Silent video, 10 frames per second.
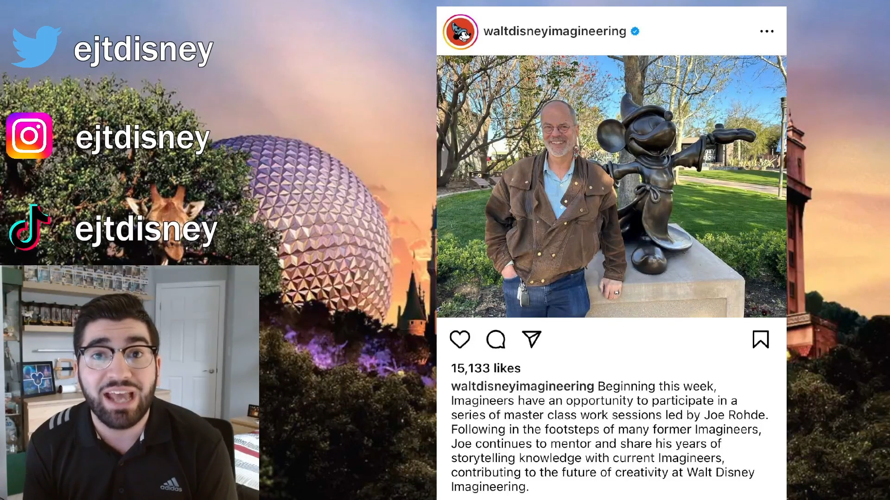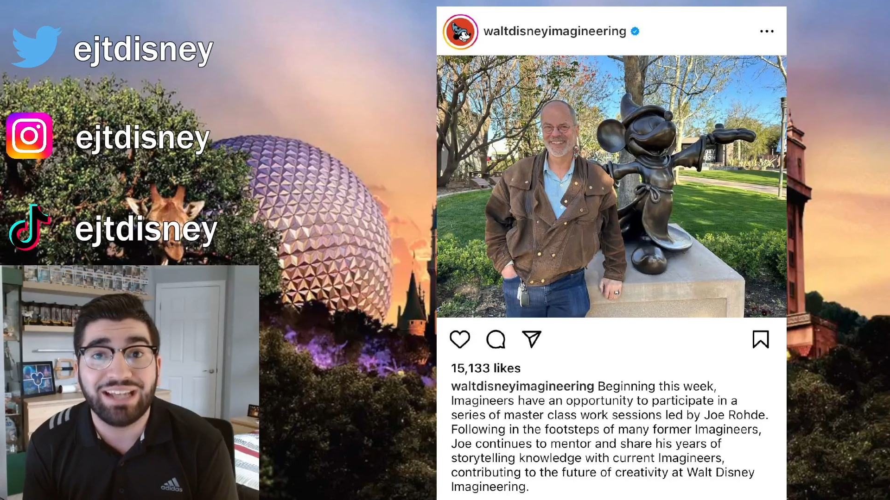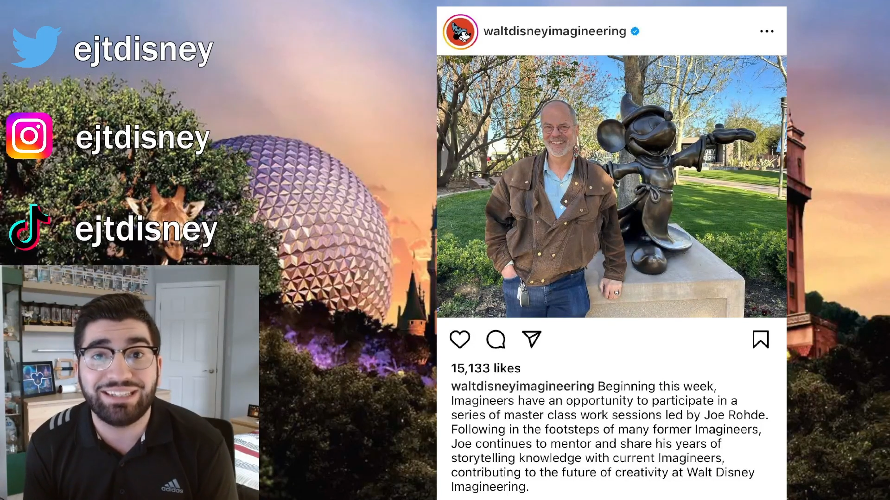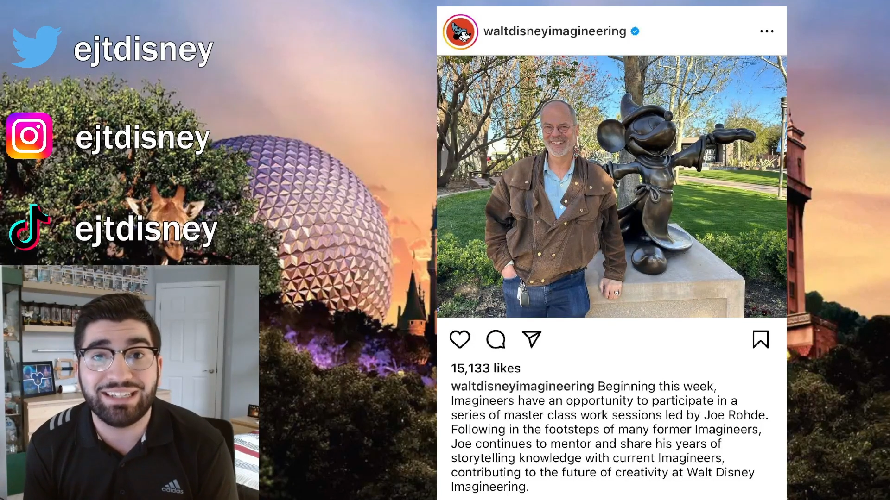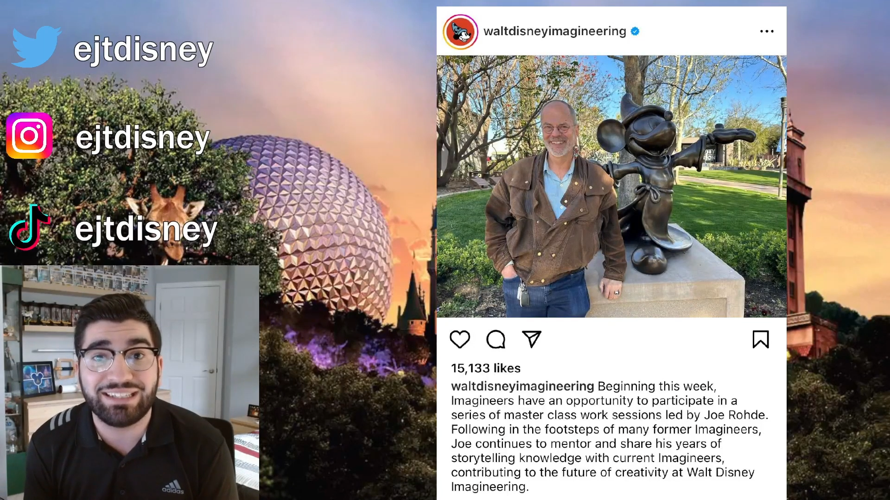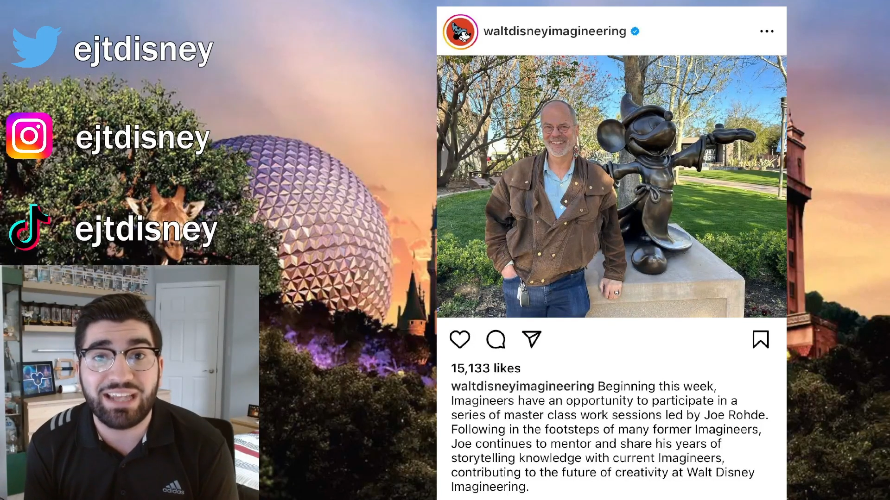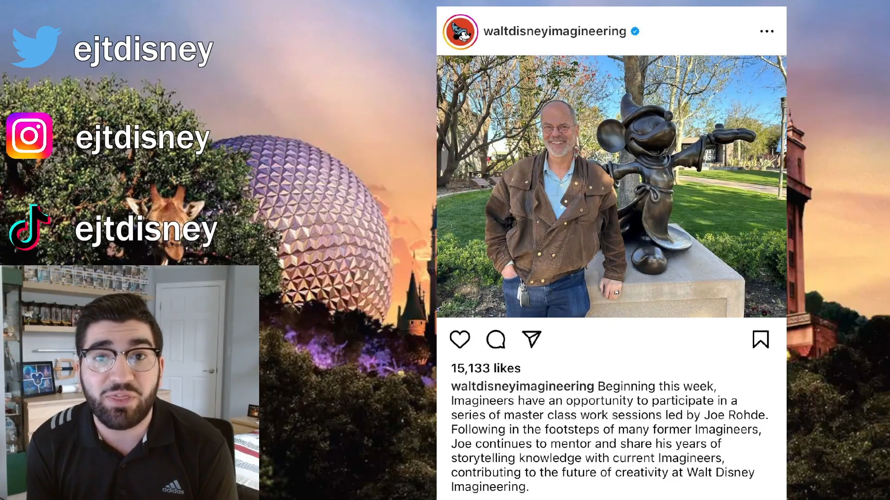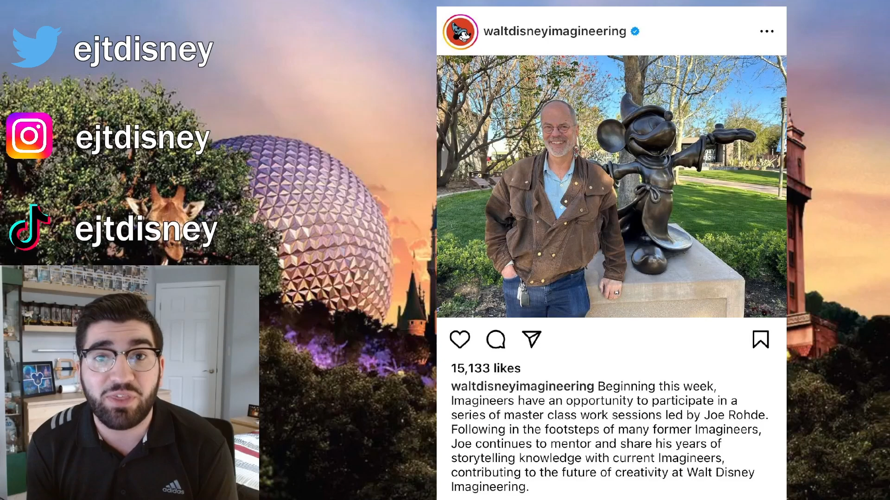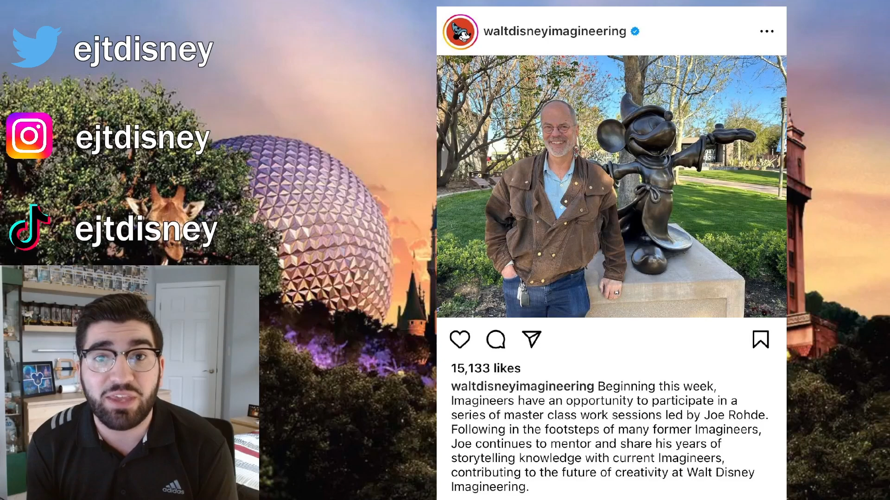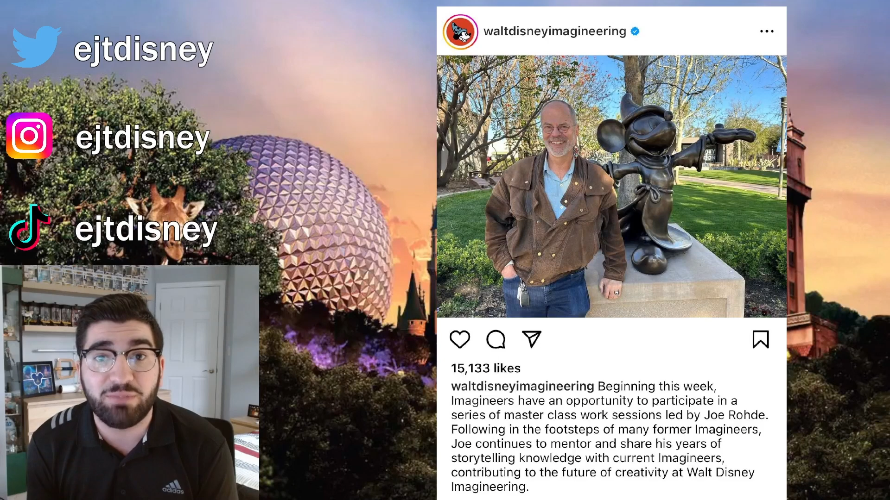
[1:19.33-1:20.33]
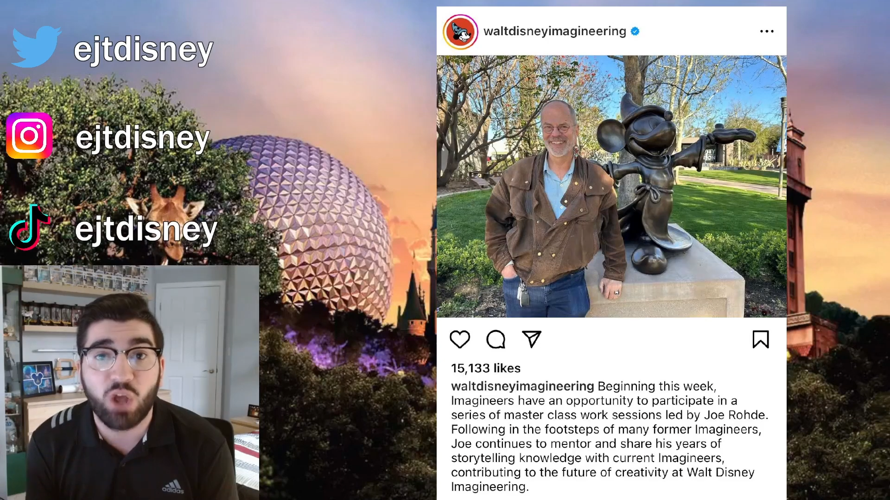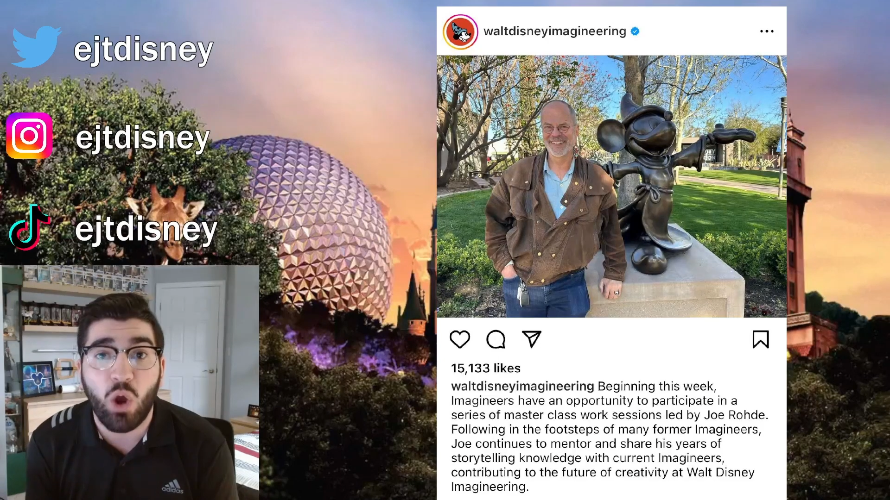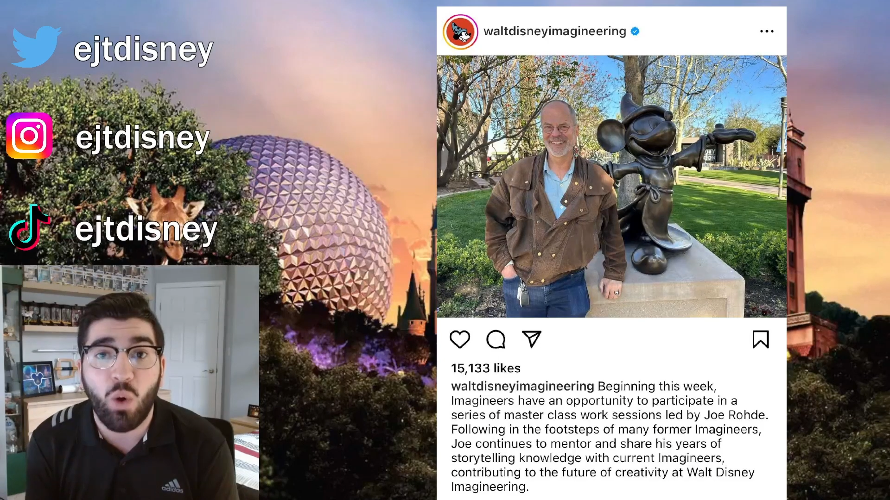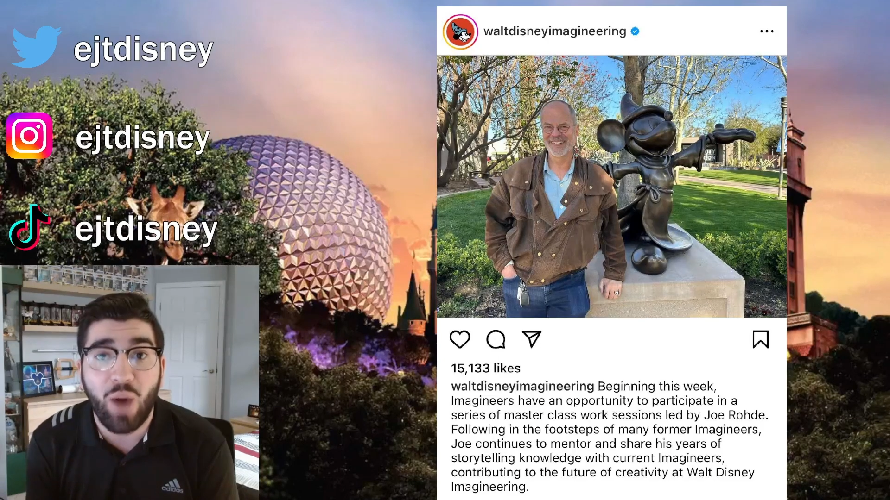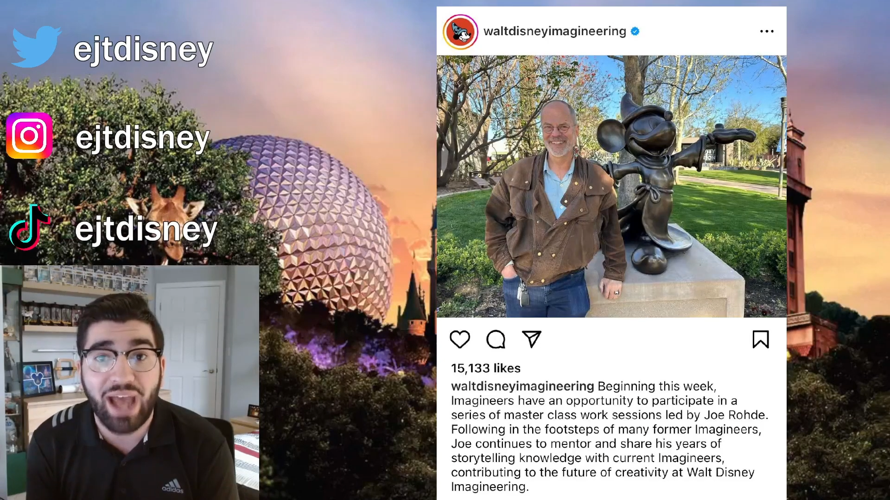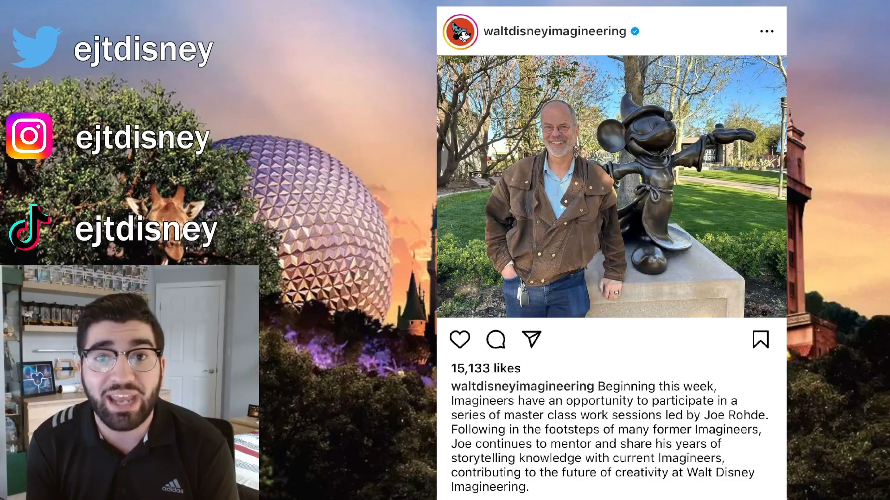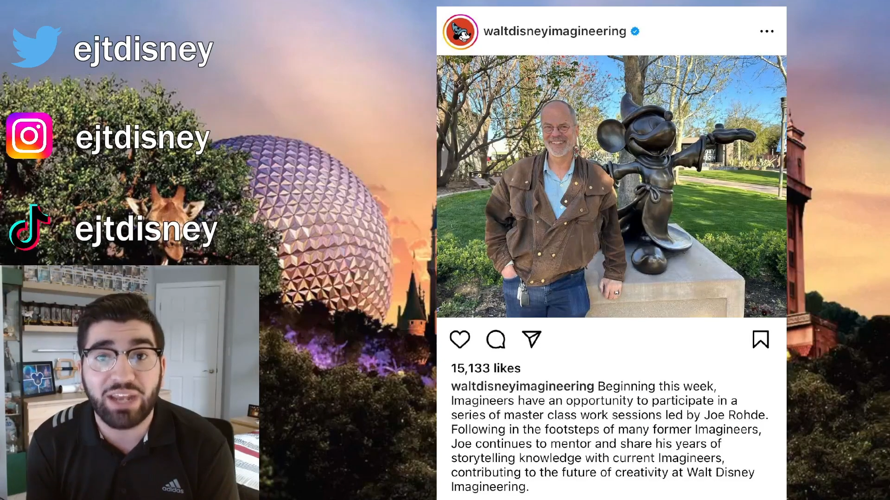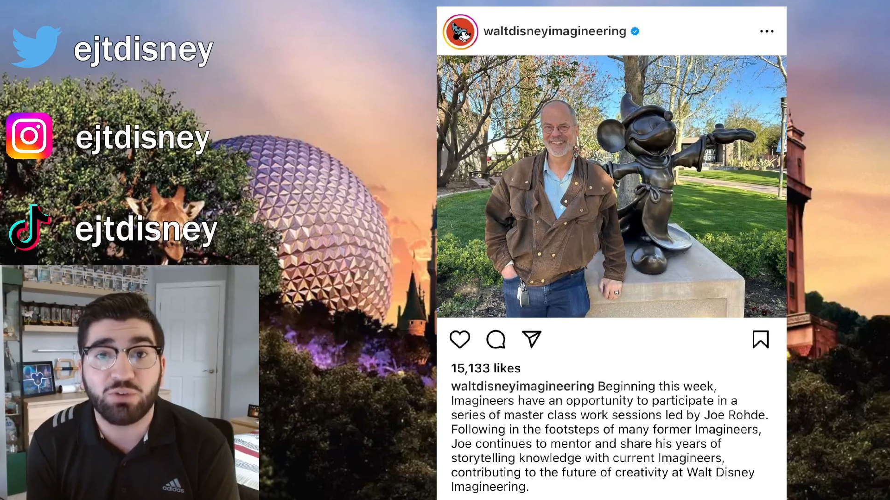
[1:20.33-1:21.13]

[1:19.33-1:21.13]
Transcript: Disney-themed Hawaiian